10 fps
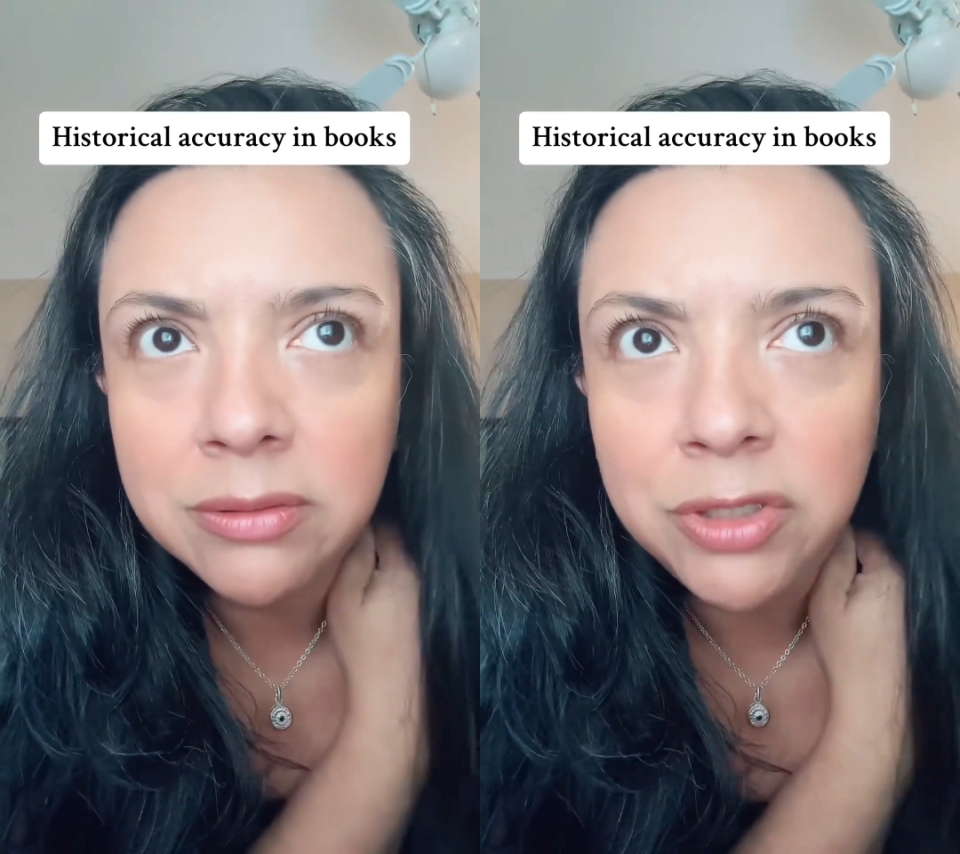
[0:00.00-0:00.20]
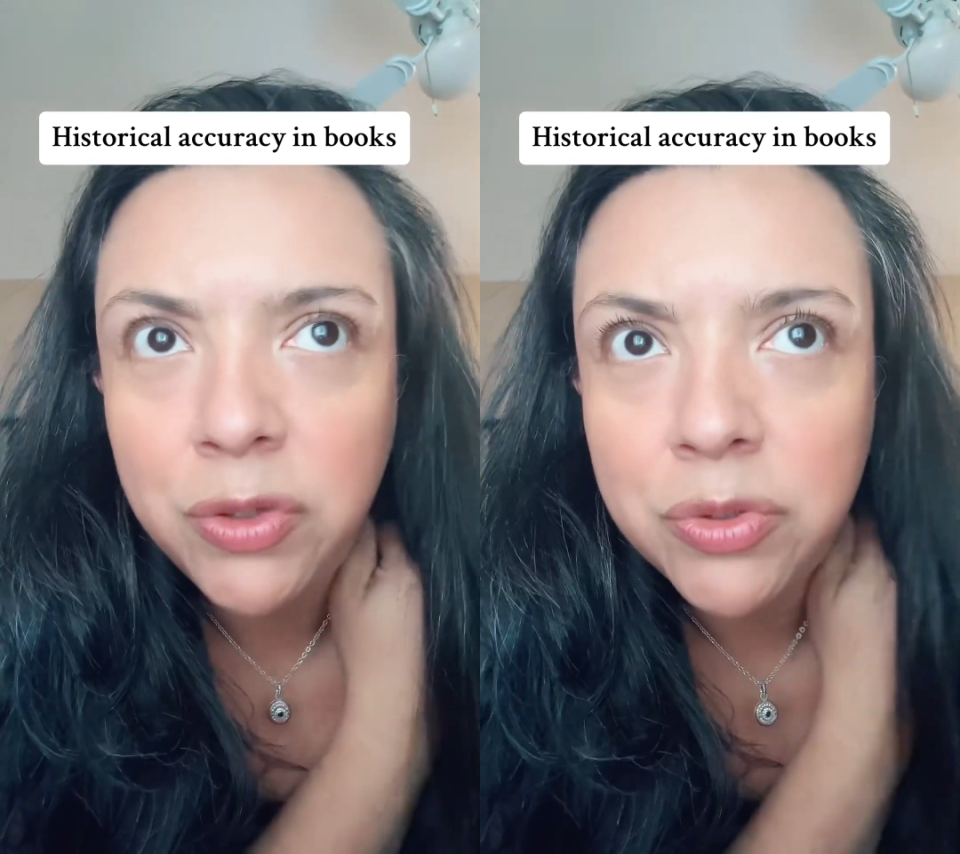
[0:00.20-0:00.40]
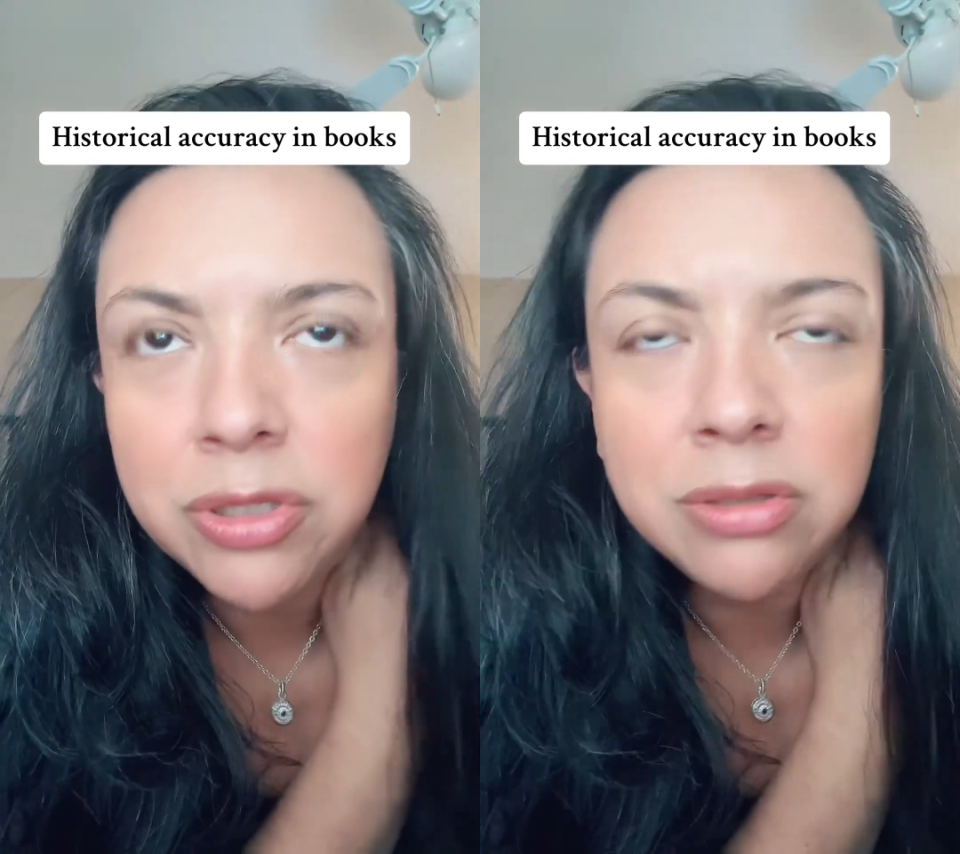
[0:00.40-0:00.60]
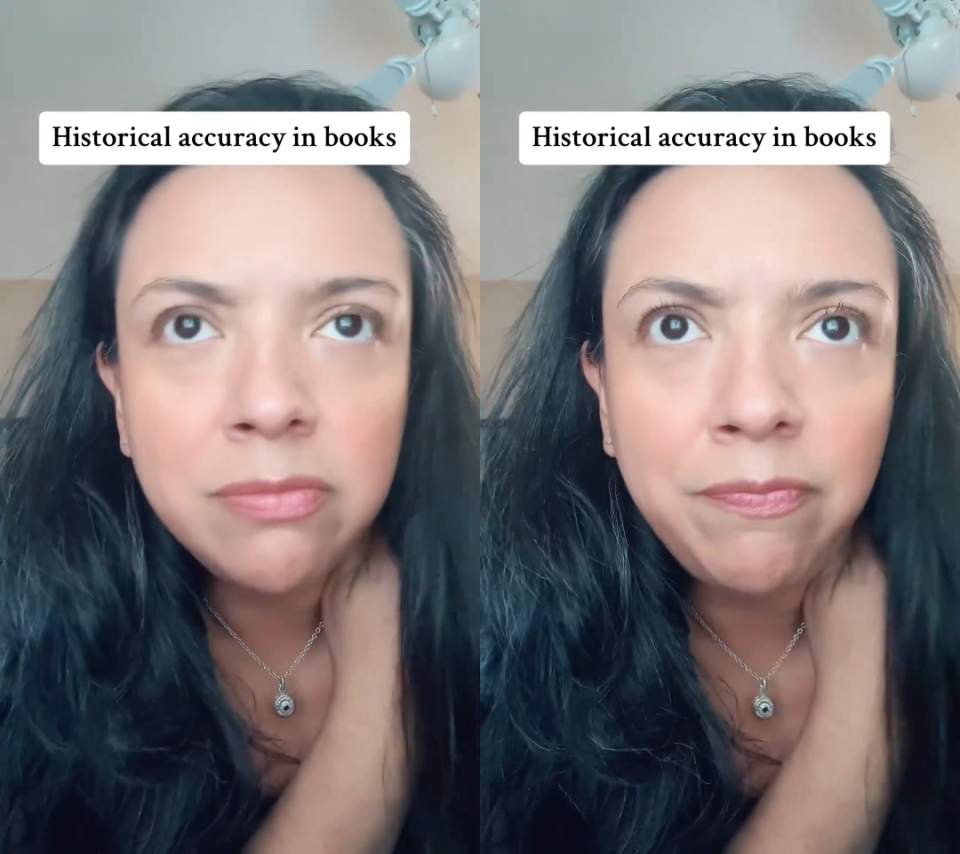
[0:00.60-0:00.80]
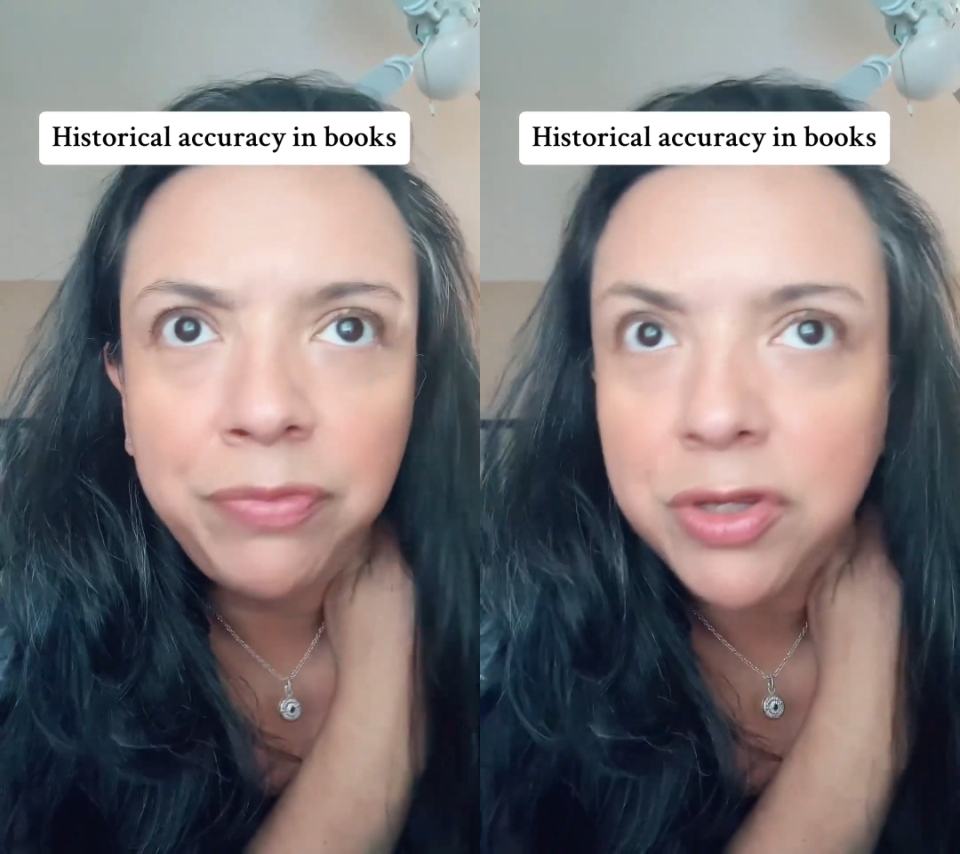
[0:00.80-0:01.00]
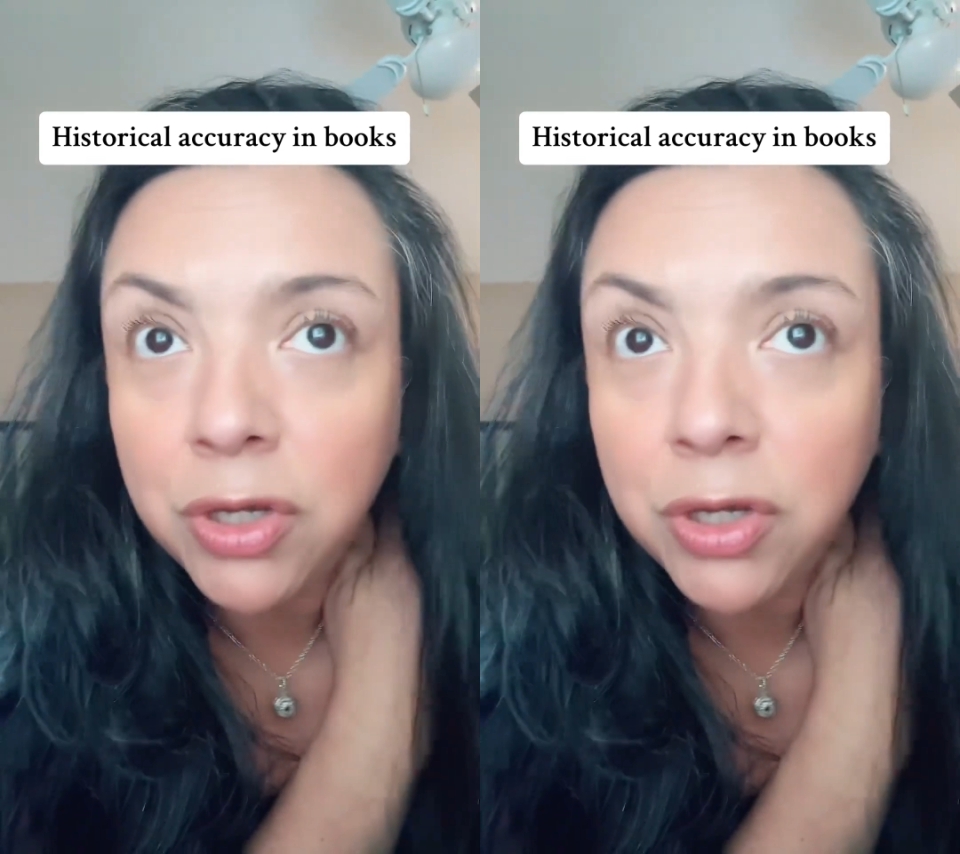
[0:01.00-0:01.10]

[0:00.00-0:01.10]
used to